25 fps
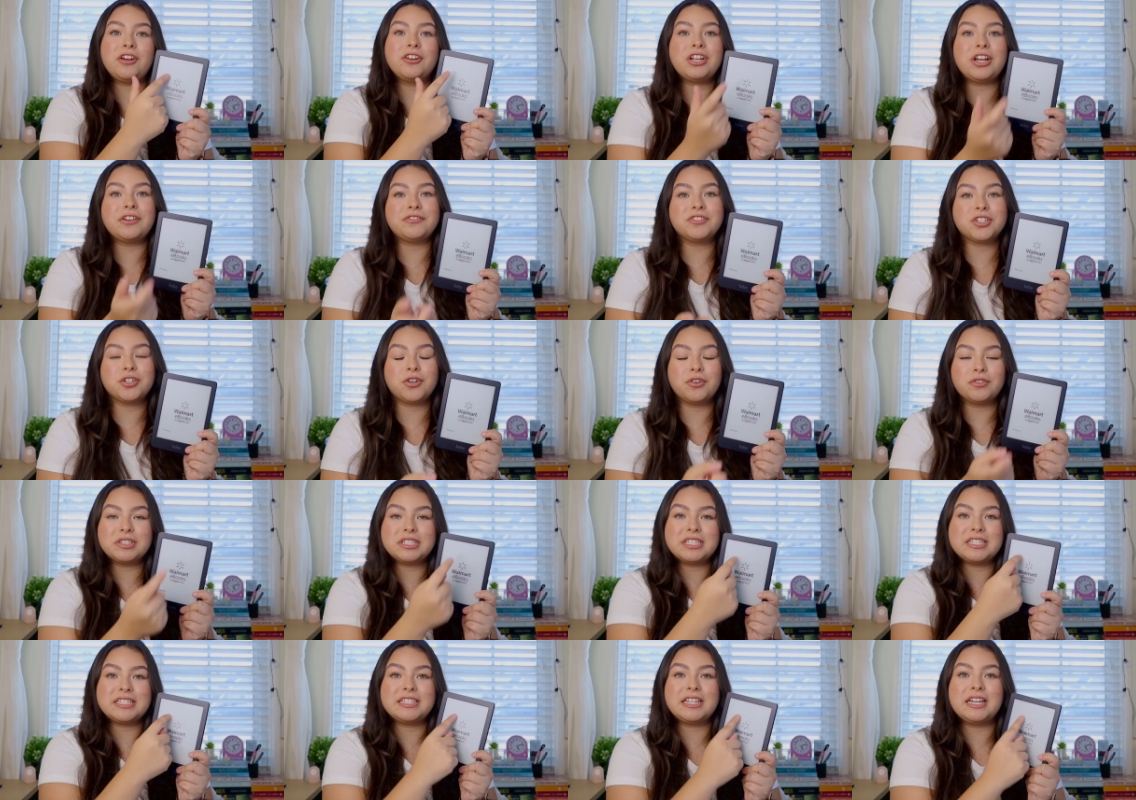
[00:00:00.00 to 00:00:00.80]
you have to go
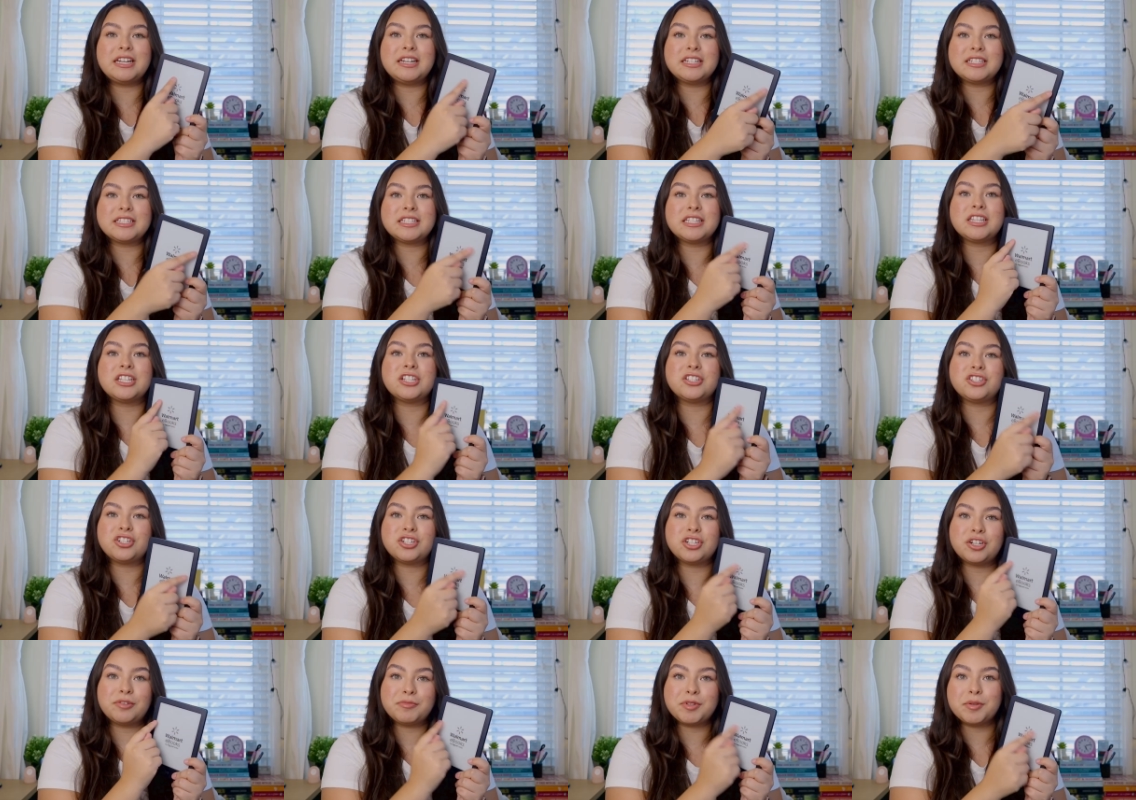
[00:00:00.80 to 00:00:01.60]
into settings and then
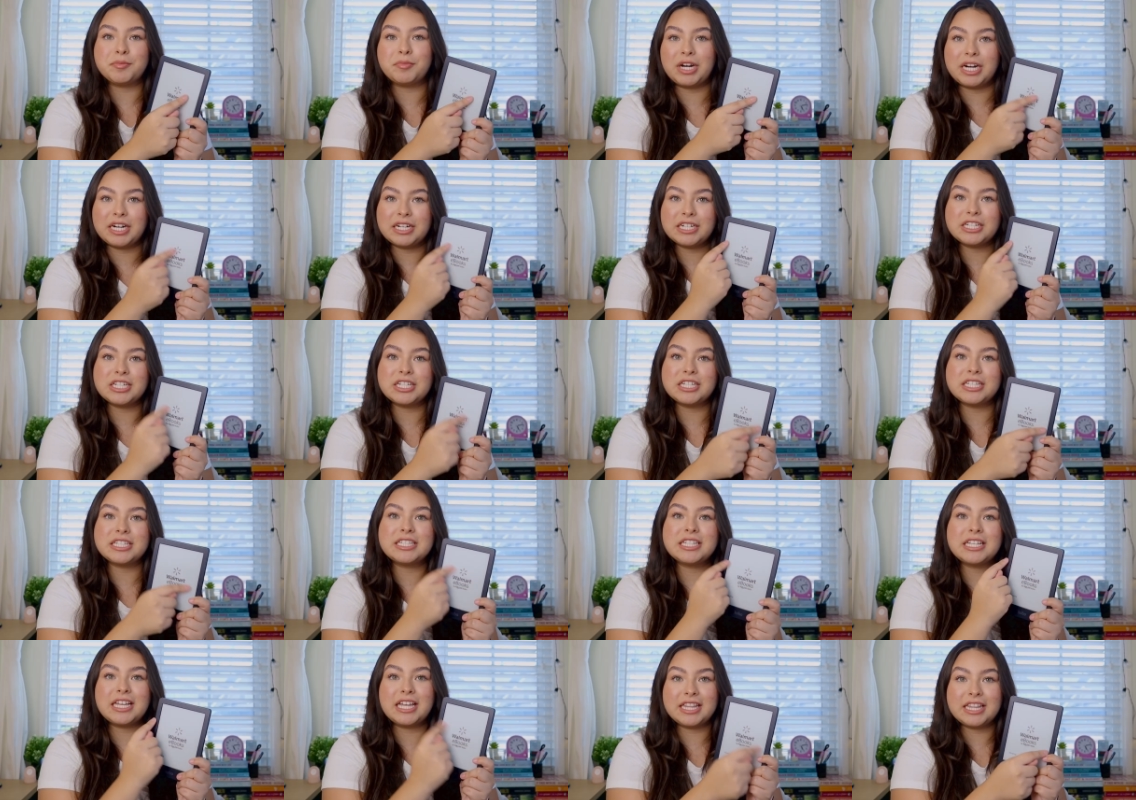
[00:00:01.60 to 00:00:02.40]
turn up the
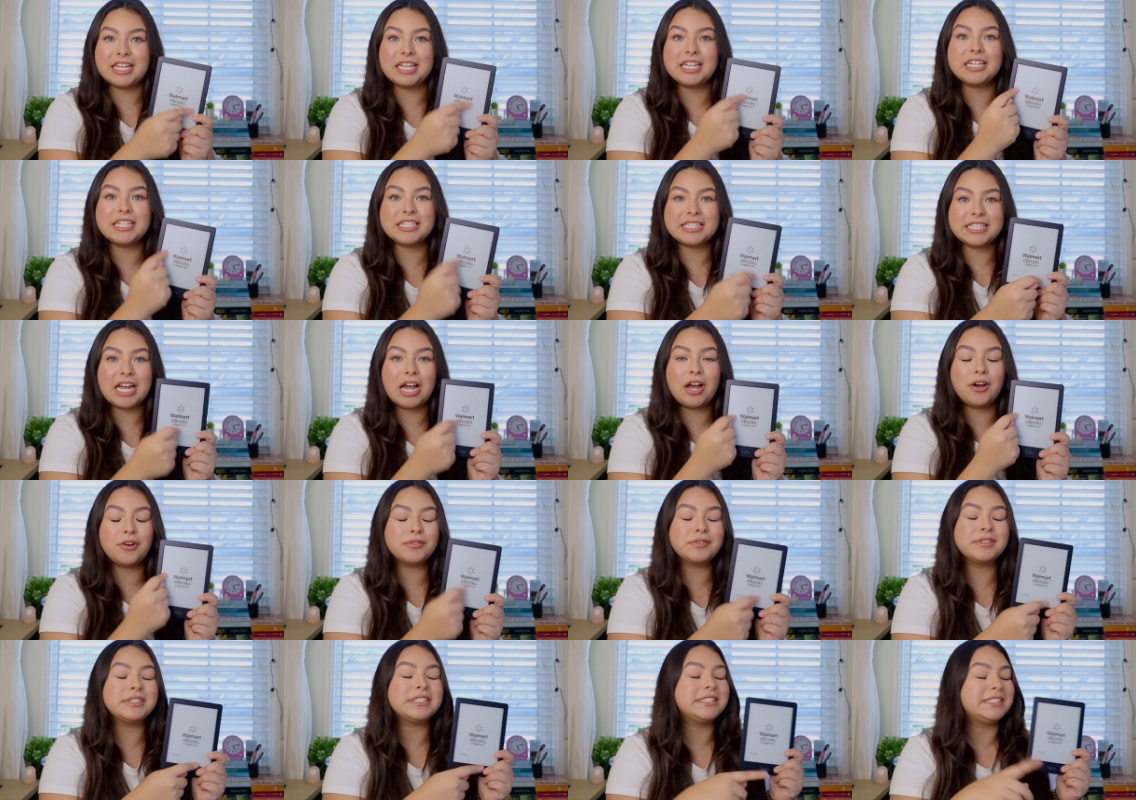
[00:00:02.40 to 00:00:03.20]
brightness and then
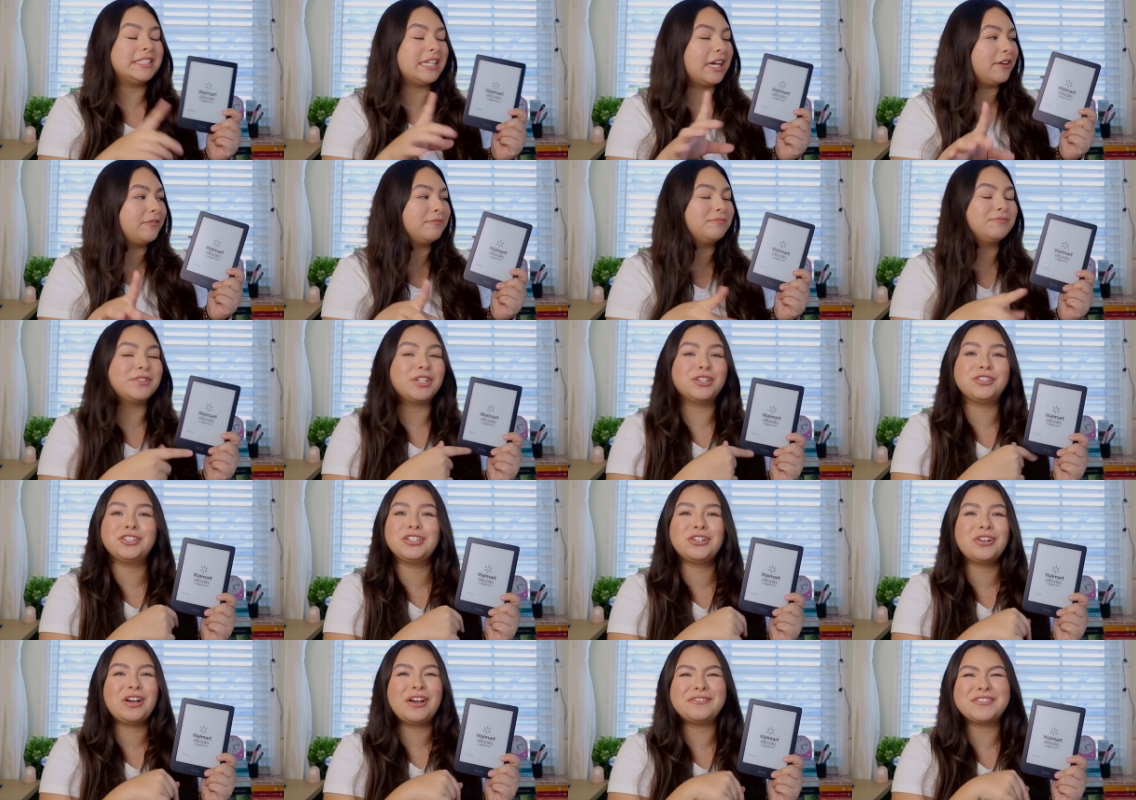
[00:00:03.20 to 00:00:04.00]
down? Yeah, no,
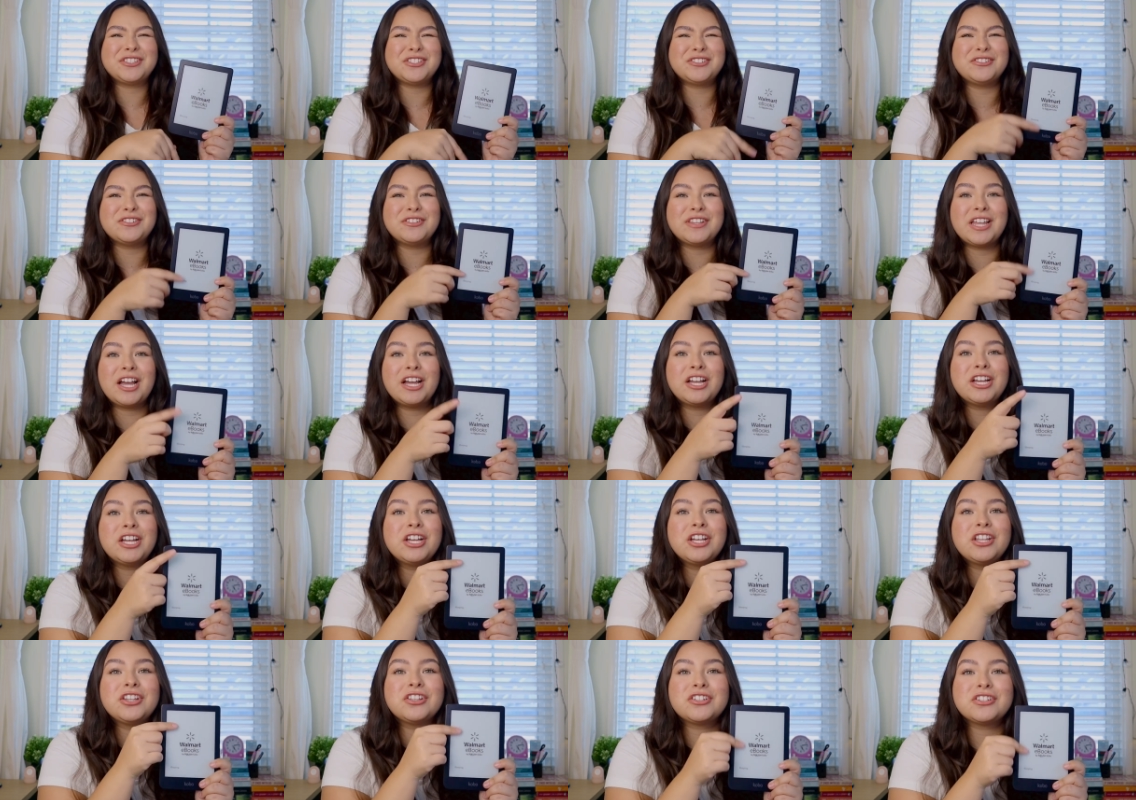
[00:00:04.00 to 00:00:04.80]
you don't have to do that.
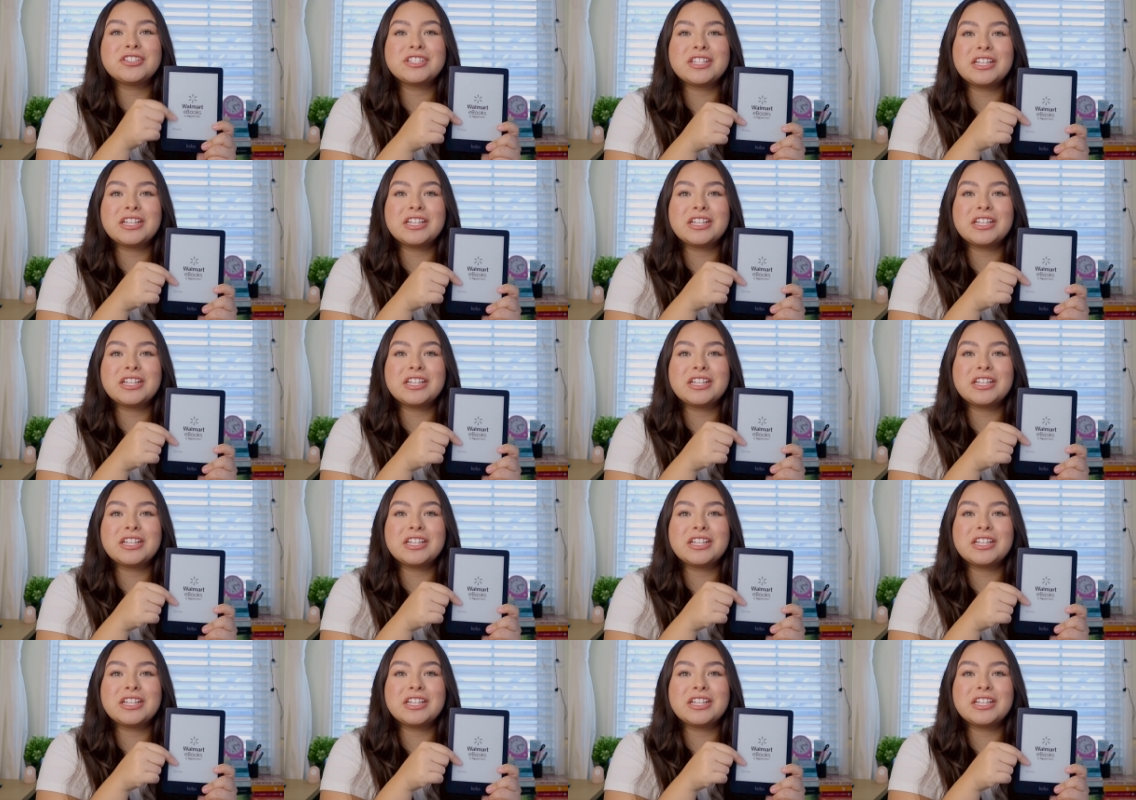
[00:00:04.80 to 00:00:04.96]
There's